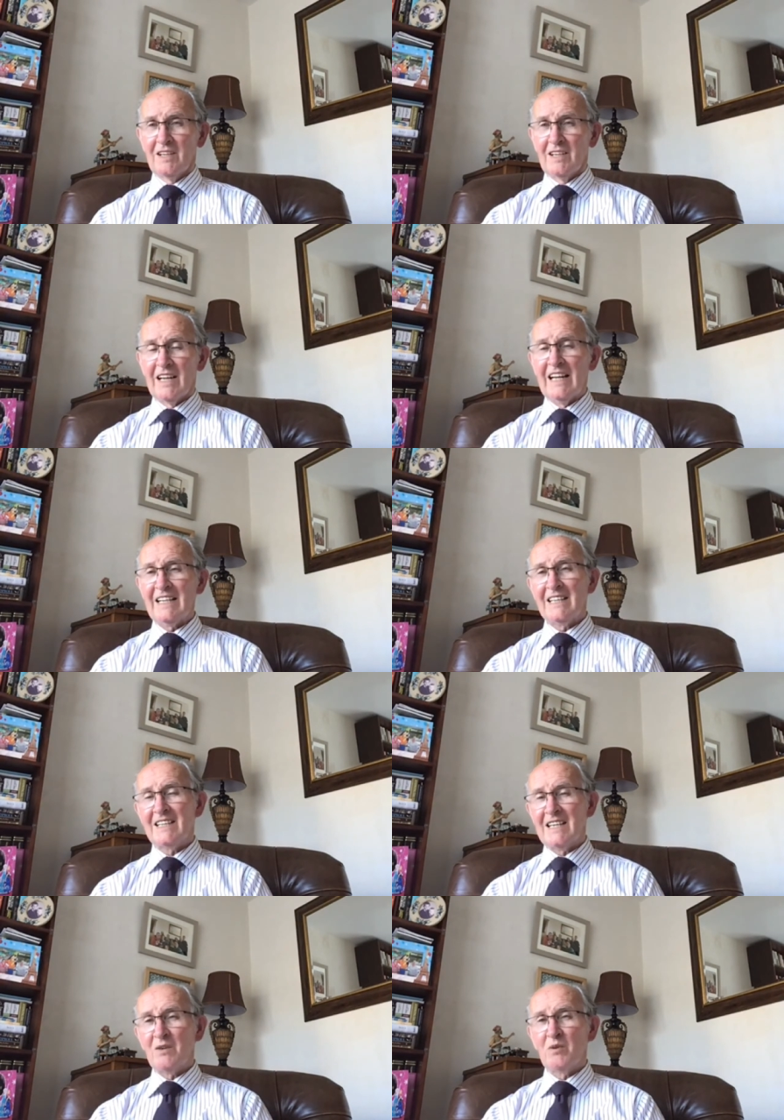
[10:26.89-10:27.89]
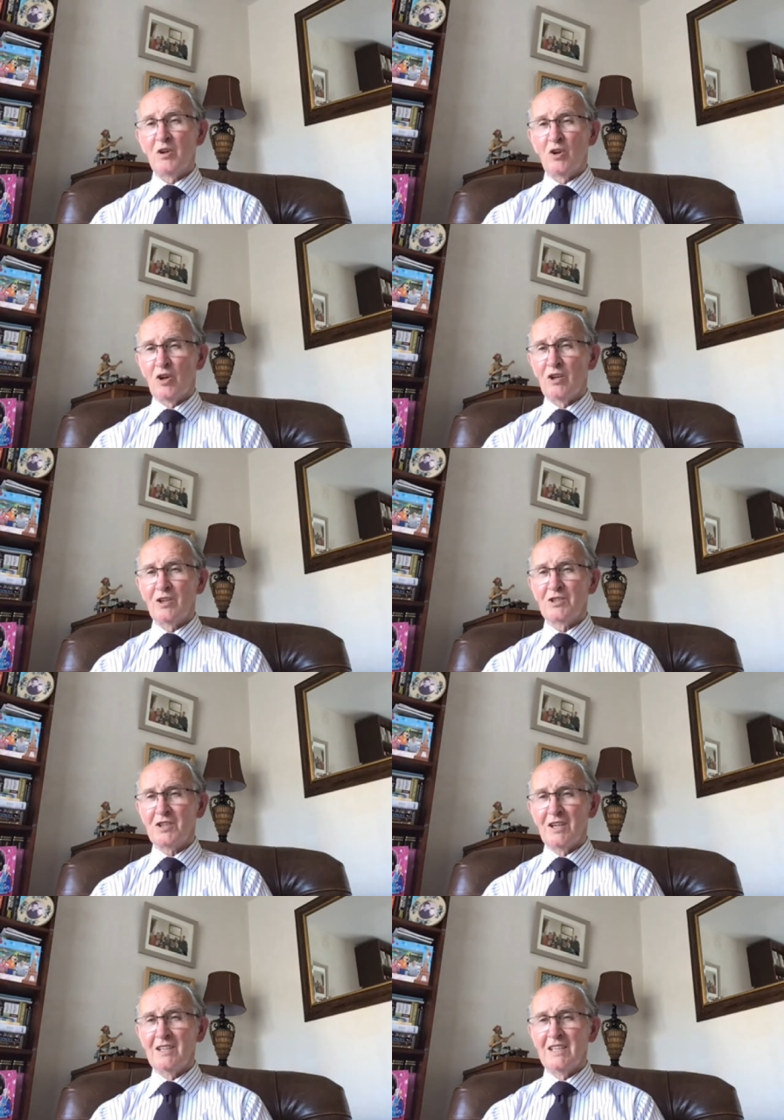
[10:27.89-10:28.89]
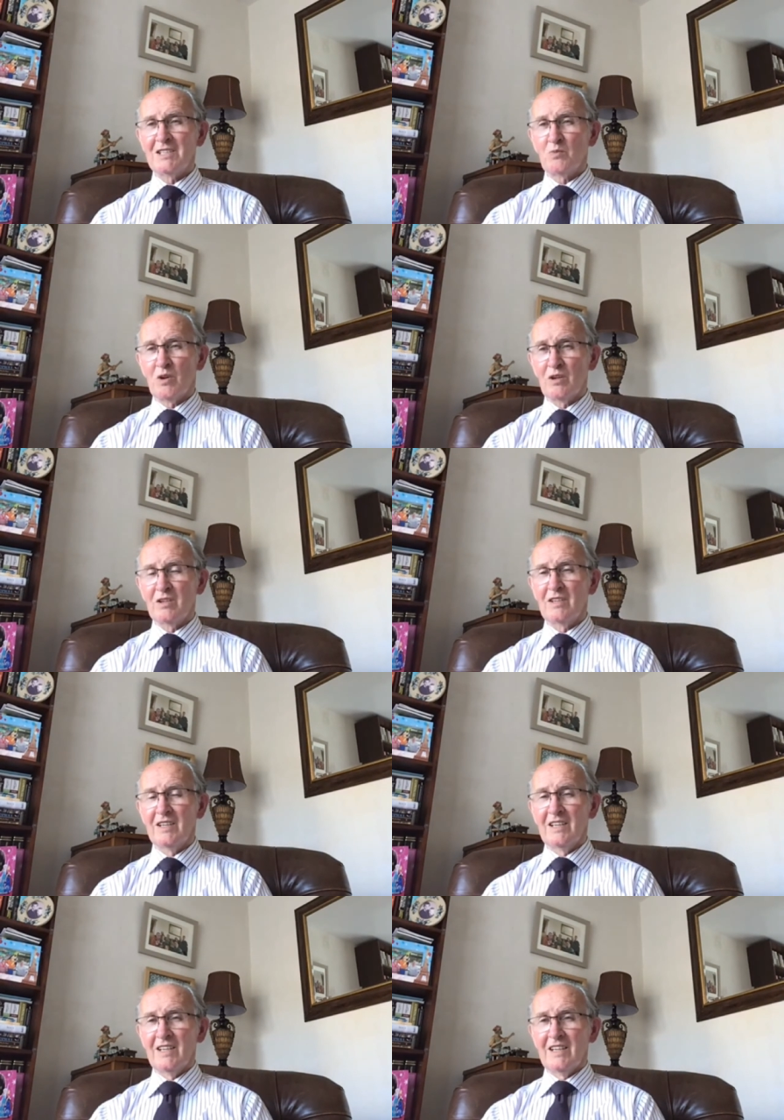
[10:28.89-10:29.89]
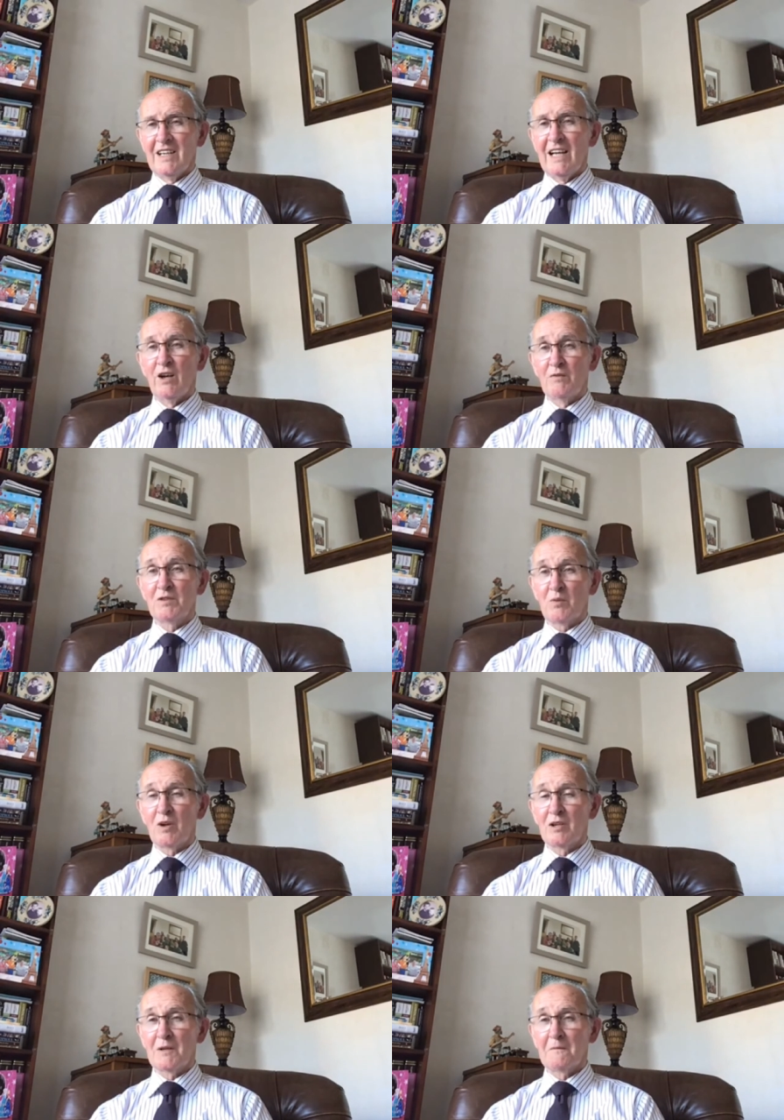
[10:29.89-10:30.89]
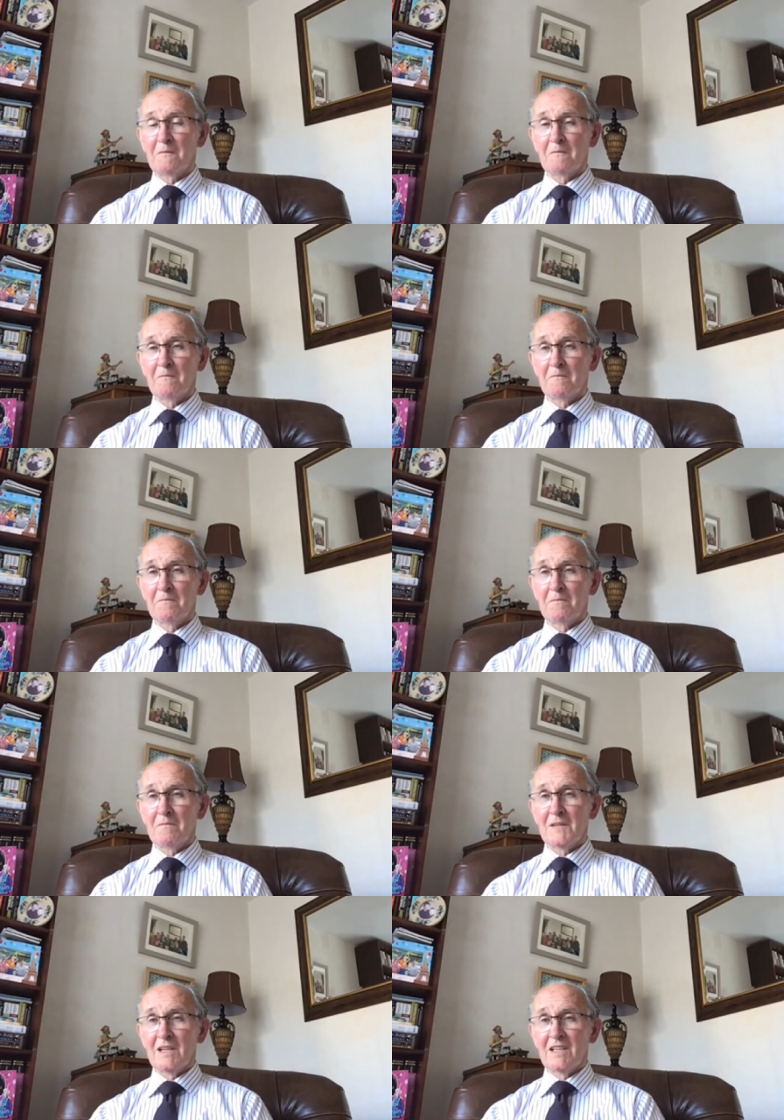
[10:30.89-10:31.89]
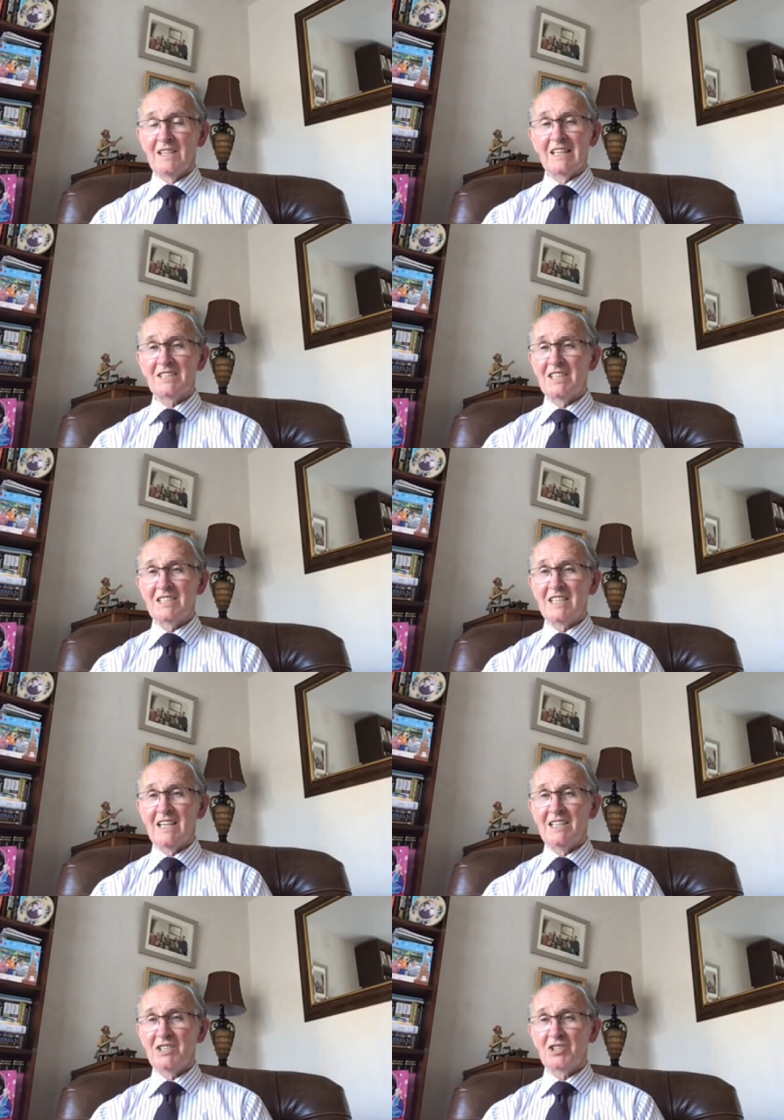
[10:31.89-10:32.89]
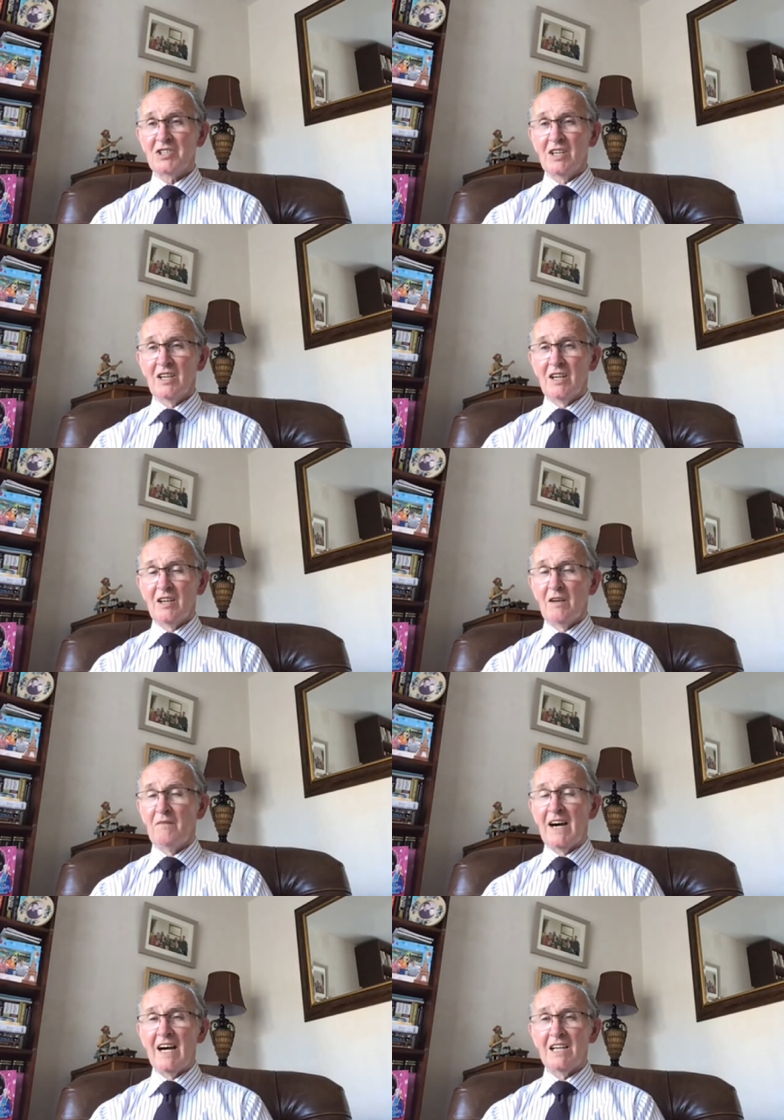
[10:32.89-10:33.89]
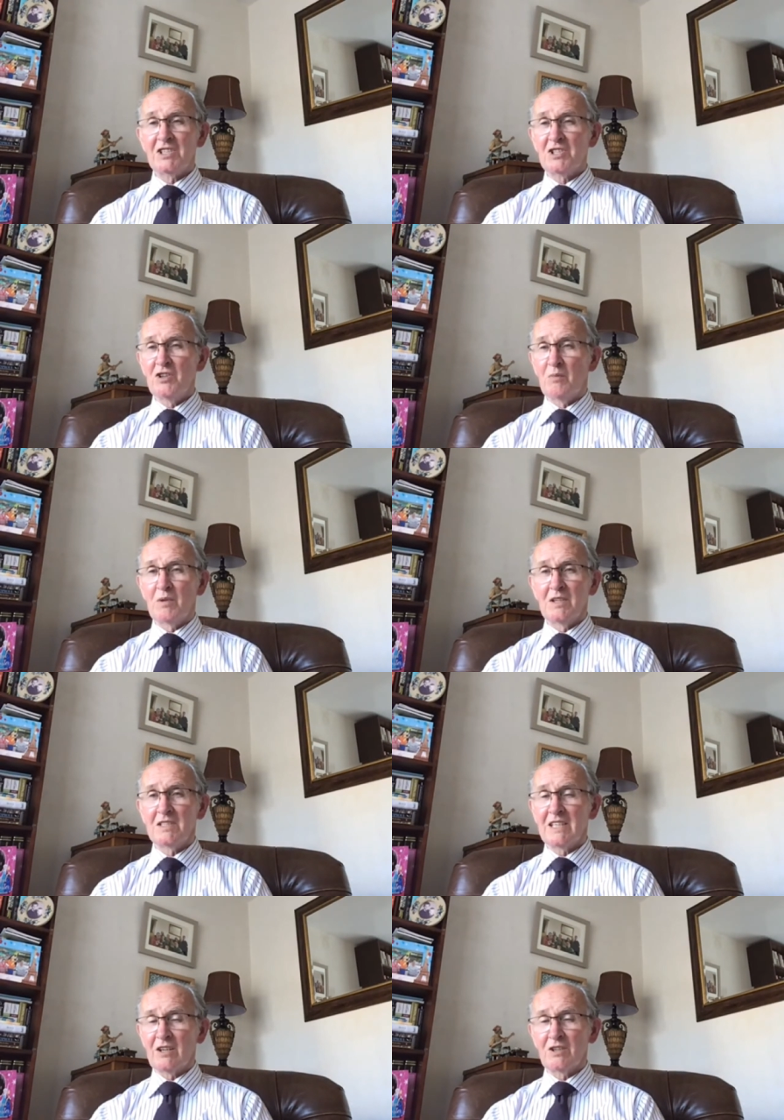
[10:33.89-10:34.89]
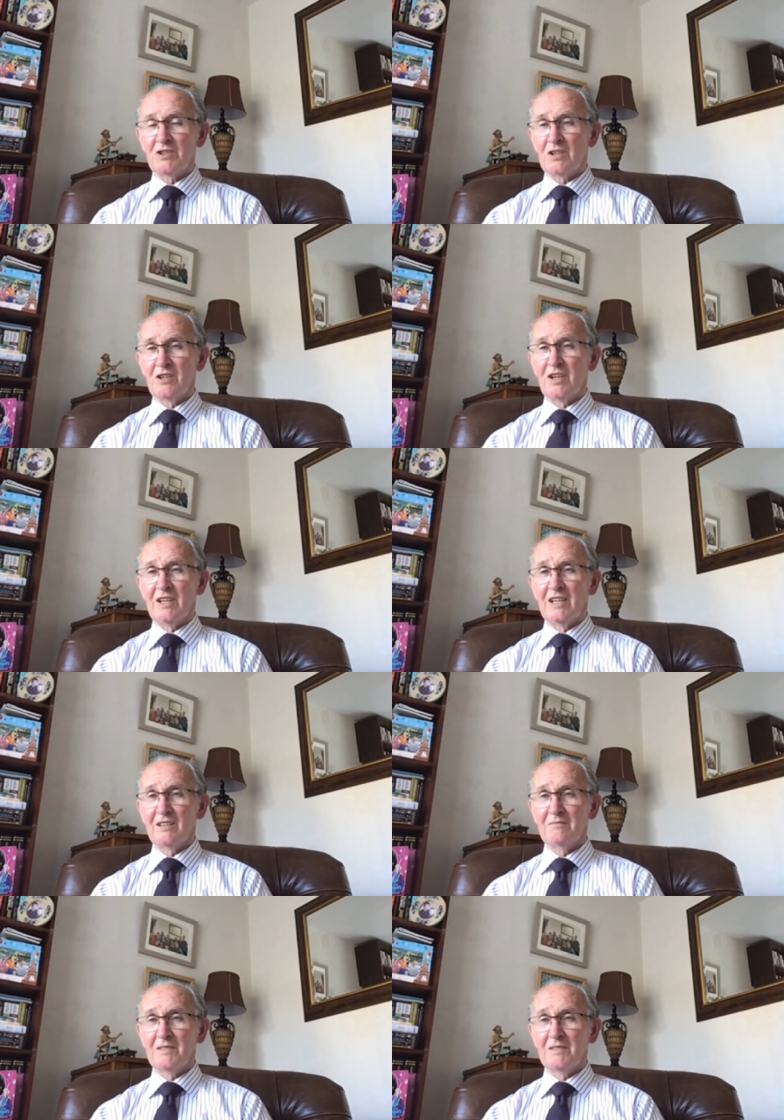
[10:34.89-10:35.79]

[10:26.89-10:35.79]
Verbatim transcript: I like to think when God looks down on this world, he loves the world. Yes, he sees the vast number of sinners that are down here,